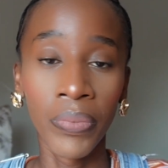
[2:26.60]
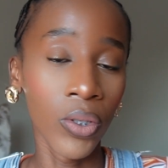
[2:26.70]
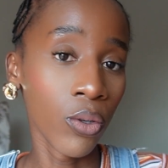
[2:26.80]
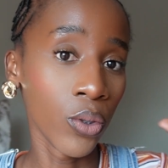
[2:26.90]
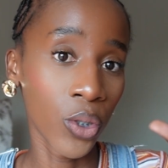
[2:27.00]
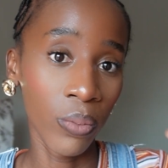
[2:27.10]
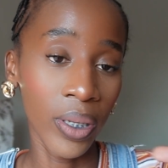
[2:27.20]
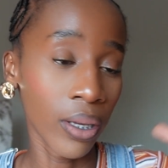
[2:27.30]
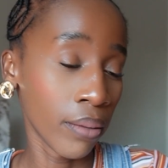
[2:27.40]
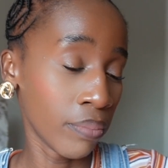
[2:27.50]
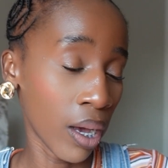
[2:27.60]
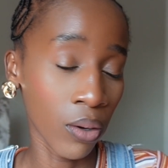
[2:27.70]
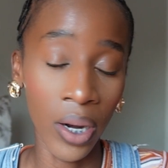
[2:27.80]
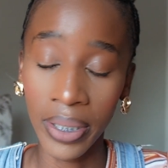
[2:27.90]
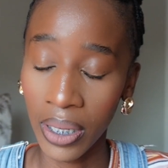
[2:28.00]
YouTube
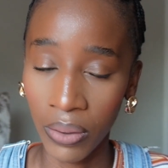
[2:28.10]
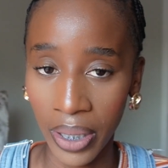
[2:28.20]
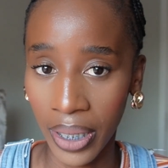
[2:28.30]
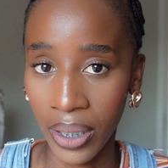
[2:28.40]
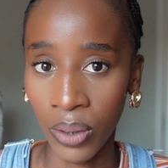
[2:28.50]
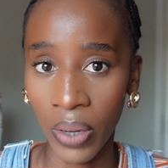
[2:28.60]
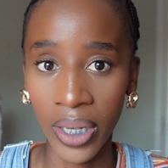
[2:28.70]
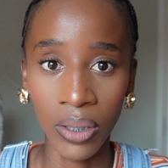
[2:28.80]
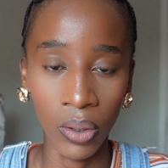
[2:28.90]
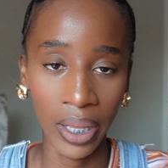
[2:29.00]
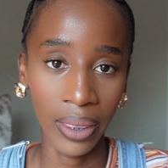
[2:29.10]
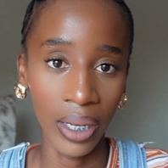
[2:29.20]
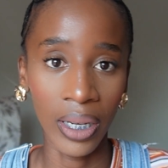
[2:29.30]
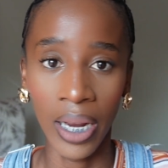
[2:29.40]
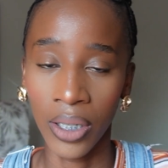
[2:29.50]
content creators, right, so that they
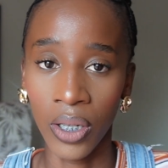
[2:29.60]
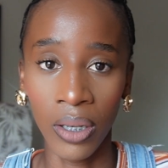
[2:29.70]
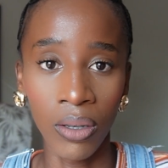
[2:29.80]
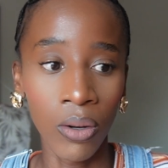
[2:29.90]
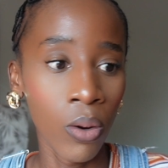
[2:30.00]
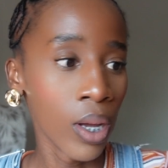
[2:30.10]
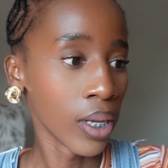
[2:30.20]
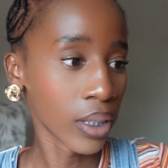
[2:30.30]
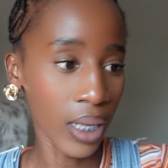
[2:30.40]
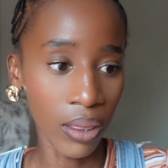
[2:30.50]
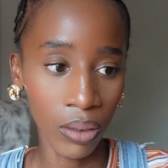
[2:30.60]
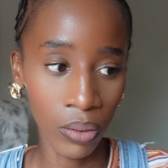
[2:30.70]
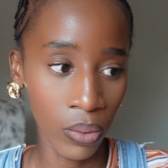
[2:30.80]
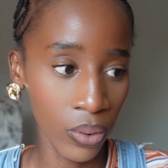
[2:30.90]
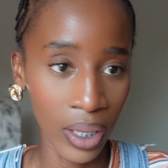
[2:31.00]
can actually send
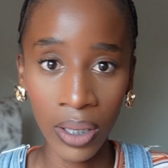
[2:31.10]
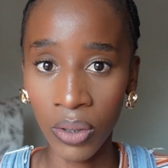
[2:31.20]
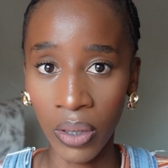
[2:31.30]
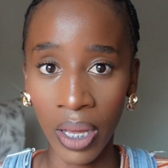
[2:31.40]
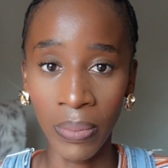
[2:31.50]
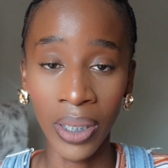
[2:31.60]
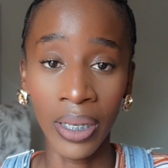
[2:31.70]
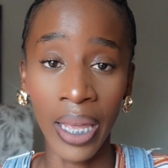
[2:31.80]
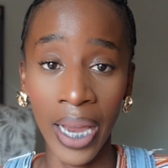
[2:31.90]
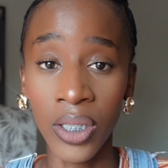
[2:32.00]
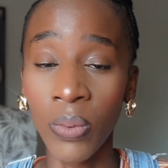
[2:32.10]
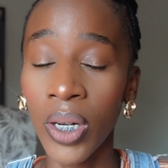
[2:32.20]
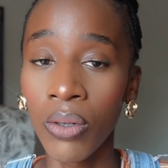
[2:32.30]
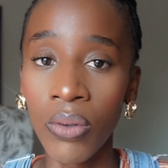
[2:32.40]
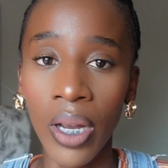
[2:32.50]
through things to them, and they actually want
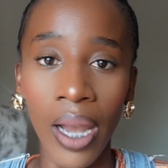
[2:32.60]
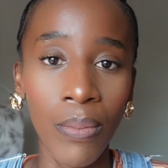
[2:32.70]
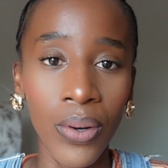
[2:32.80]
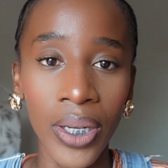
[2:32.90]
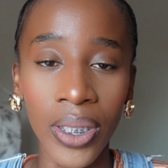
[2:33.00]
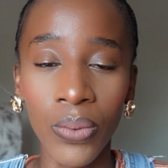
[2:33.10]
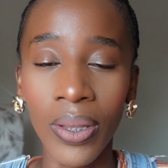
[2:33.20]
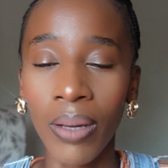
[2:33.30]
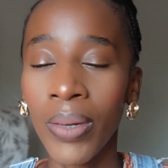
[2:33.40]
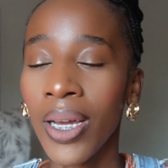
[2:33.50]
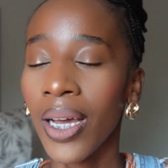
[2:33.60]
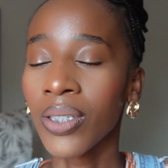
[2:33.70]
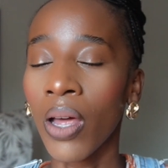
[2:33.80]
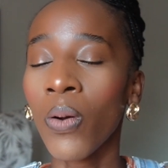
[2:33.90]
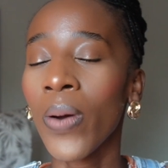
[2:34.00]
to do collaborations with them.
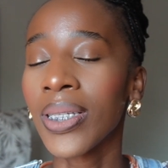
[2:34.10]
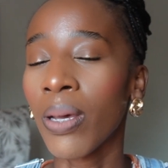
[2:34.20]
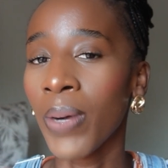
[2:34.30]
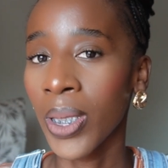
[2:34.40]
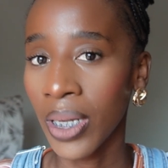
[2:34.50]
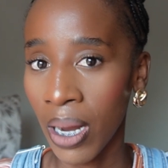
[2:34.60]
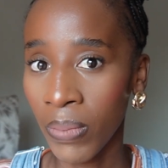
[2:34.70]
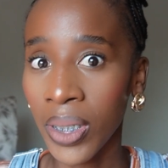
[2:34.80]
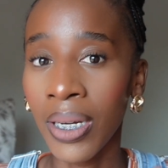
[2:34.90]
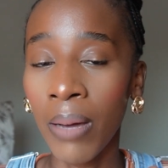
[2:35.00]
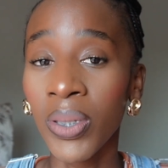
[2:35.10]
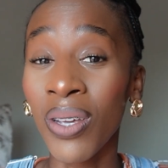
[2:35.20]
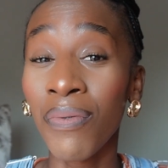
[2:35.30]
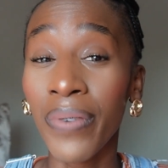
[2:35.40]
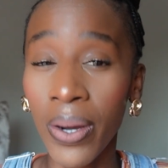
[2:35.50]
It's not always about the numbers. The numbers
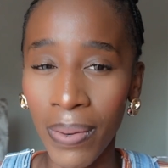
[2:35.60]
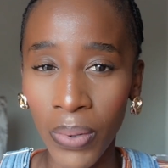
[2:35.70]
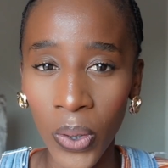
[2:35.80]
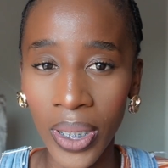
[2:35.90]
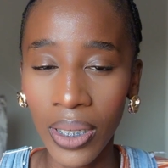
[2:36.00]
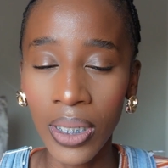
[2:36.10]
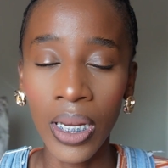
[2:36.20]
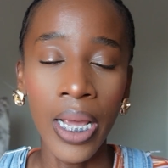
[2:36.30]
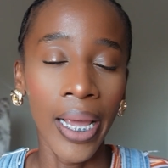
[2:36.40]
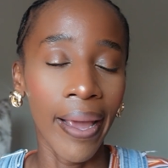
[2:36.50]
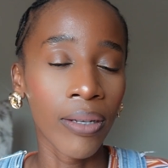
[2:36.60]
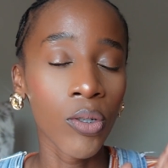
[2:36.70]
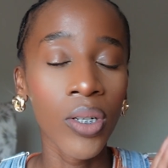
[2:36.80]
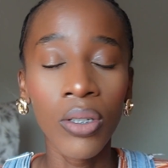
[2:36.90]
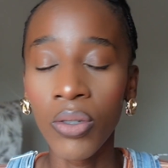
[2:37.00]
are very important, and
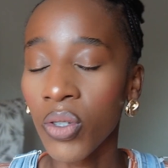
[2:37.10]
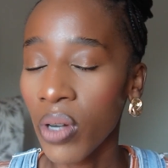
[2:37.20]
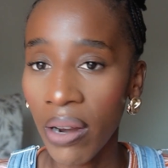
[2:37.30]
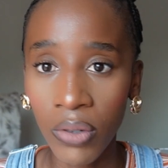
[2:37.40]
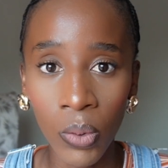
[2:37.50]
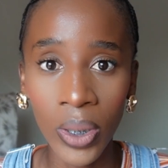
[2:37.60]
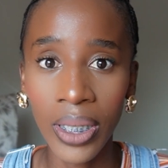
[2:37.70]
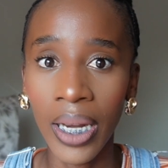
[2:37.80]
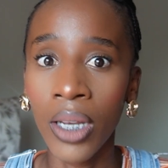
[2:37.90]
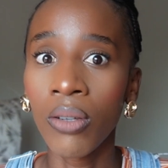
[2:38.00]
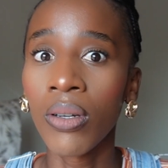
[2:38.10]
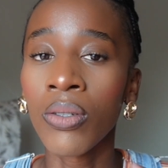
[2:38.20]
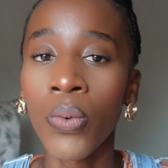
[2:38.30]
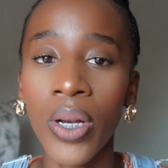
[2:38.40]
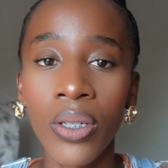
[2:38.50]
you need to strive towards that, and you need
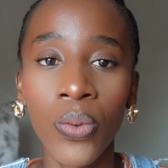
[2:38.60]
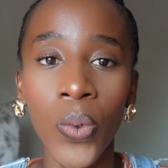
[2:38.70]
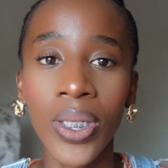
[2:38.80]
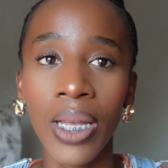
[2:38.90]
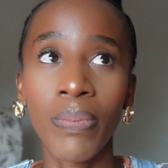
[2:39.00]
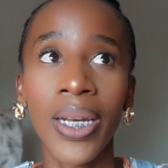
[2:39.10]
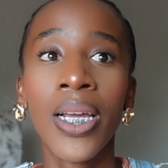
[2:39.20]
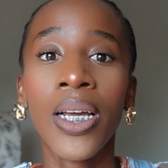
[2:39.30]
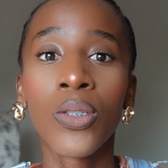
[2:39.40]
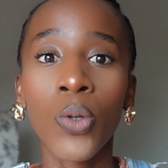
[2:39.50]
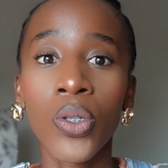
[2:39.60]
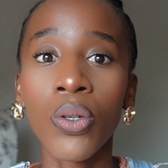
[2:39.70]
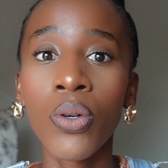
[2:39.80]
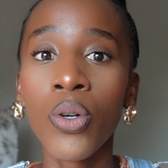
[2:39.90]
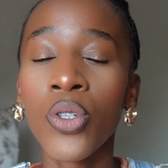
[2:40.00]
to work towards that, but it's
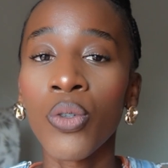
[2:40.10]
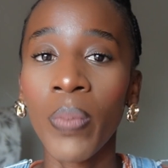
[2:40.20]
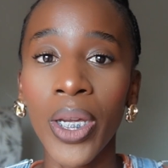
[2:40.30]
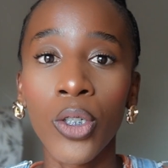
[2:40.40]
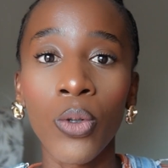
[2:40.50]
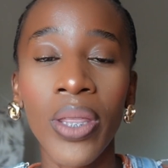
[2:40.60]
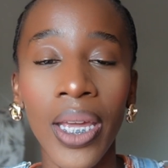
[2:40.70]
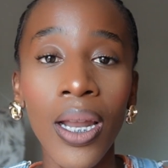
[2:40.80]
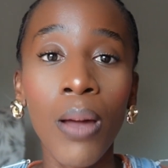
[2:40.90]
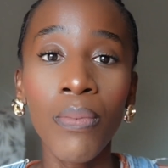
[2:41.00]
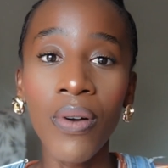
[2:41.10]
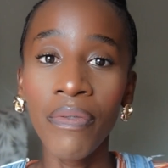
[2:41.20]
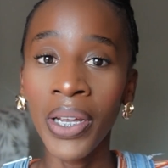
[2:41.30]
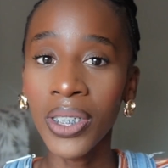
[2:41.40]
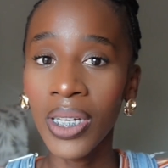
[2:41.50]
also good to make sure that
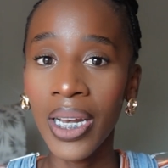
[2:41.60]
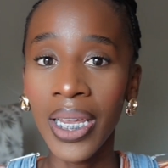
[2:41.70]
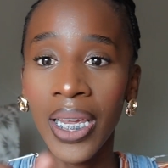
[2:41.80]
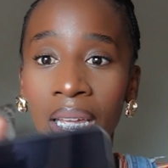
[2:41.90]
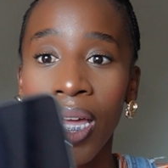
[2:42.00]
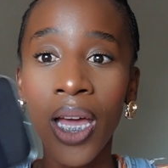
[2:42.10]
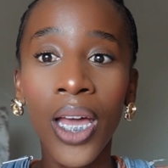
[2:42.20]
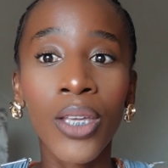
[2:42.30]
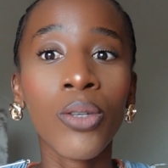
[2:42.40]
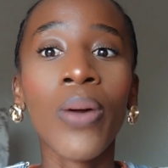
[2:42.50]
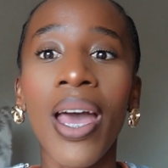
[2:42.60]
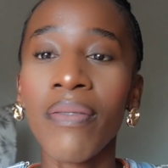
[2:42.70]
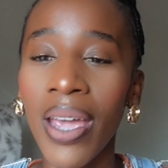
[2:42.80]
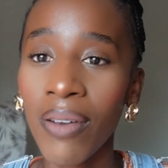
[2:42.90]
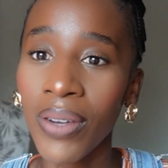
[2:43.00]
professionally you
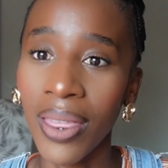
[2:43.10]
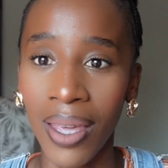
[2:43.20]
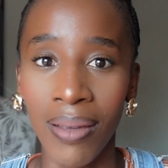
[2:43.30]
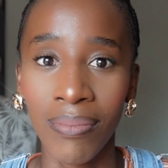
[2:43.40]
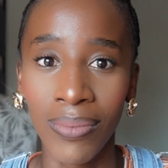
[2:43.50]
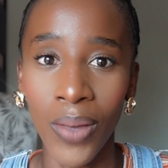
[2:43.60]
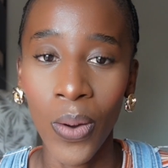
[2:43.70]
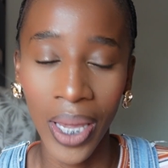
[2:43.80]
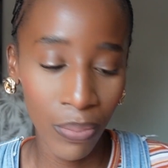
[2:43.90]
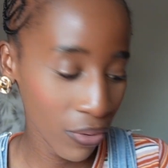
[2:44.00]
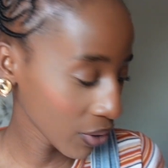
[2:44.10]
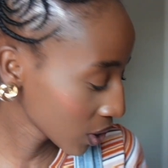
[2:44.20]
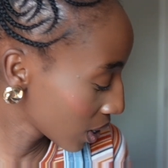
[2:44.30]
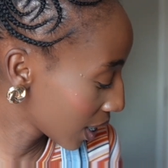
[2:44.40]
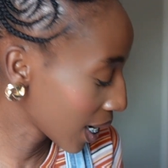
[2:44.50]
have everything. Okay,
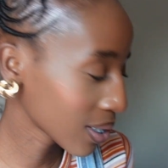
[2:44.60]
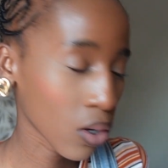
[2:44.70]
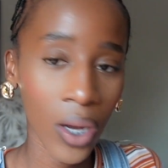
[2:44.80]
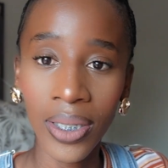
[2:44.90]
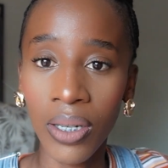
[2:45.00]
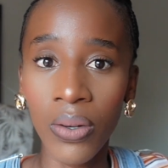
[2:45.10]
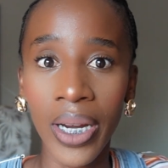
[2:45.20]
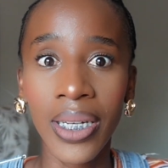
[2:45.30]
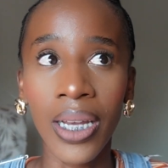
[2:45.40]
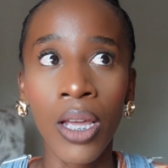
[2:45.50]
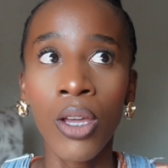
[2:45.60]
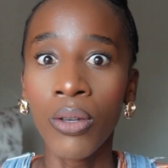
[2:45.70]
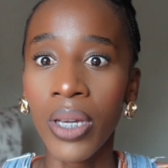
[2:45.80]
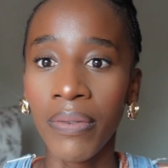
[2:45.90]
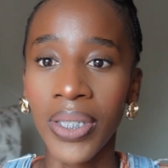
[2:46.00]
professionally as a content creator,
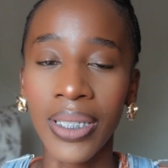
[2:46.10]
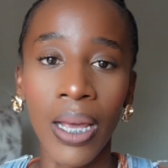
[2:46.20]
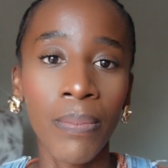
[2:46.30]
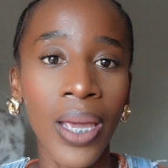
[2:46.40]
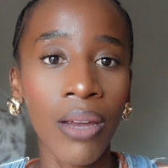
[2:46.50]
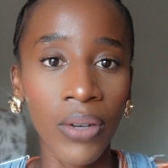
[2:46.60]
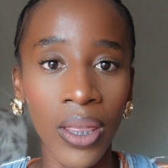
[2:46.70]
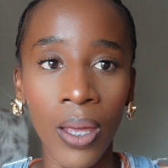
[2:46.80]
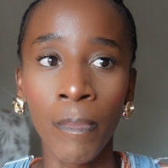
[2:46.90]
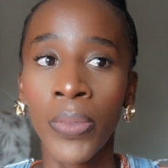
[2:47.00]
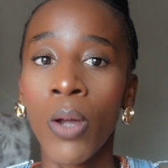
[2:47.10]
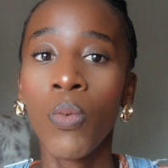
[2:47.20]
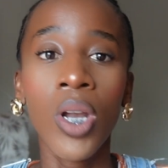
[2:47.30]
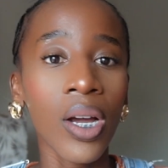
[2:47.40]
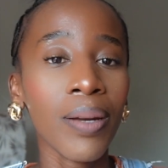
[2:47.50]
you have set up everything.
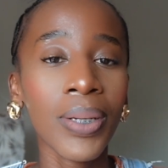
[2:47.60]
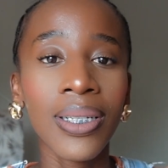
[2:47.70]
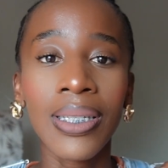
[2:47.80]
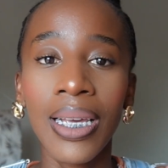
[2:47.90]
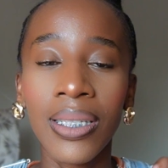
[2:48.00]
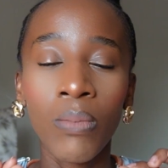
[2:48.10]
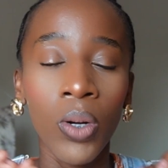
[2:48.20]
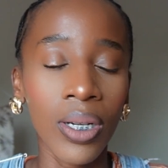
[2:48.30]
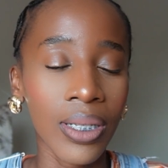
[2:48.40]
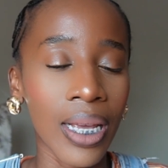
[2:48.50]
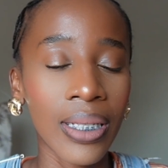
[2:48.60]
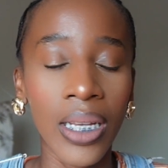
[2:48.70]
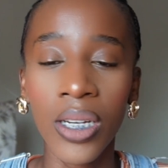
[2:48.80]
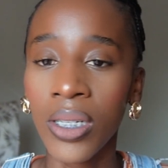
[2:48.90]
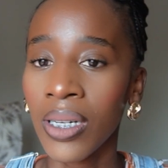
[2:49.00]
We're not going to be discussing
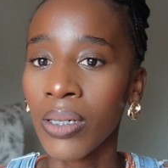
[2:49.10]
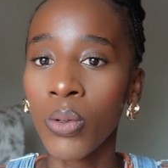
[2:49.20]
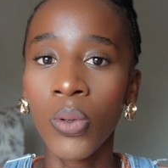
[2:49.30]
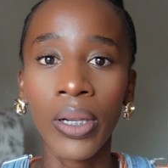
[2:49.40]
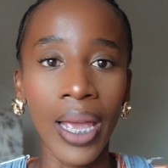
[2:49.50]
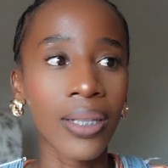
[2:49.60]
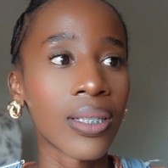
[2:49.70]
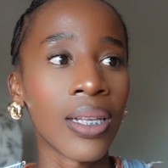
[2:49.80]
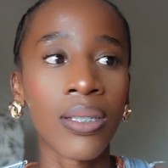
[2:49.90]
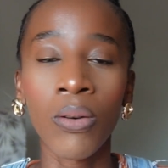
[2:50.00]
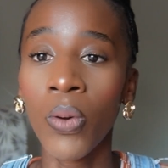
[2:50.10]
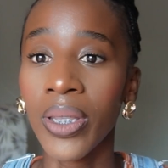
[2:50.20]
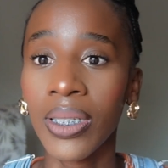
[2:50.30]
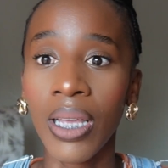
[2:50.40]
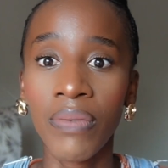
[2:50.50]
monetization, Google AdSense, and all
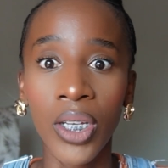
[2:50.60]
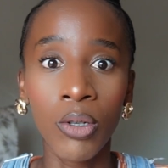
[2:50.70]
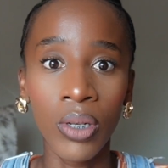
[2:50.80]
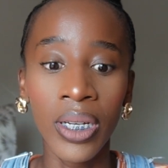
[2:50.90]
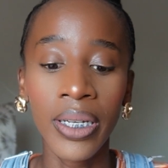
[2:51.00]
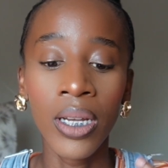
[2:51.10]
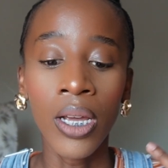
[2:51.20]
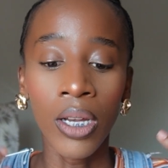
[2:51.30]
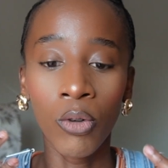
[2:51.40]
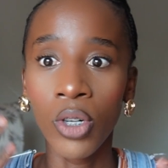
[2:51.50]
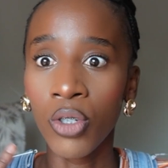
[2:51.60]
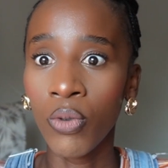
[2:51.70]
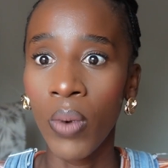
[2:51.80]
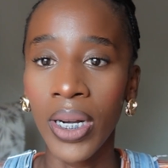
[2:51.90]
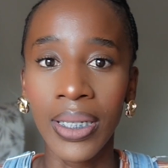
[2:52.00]
the stuff that you need in order to
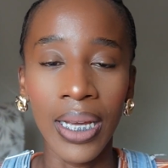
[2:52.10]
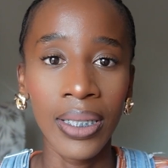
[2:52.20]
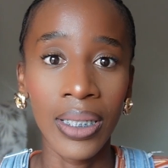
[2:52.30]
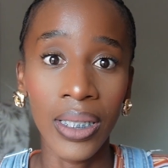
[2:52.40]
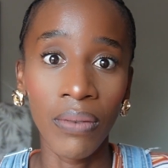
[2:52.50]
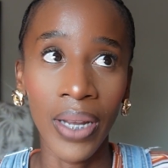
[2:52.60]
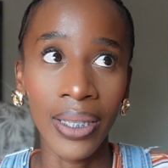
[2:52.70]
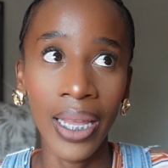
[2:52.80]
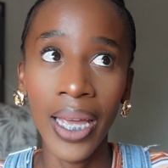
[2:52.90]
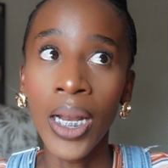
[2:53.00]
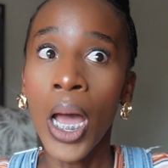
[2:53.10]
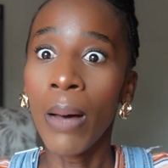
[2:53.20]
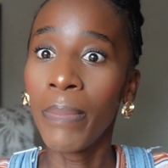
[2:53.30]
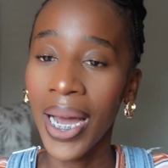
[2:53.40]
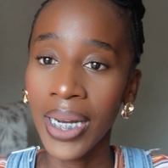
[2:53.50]
monetize and stuff like that,
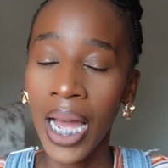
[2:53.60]
but